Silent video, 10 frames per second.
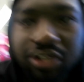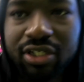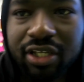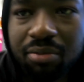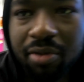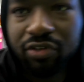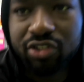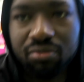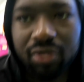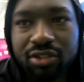used to get them every
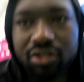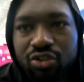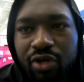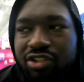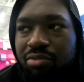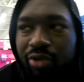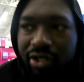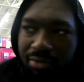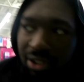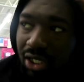two months. So I used to break
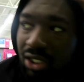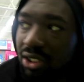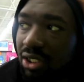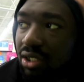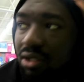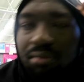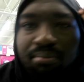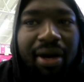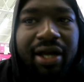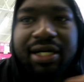them a lot.
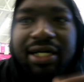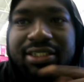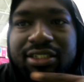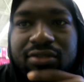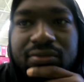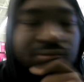My cousin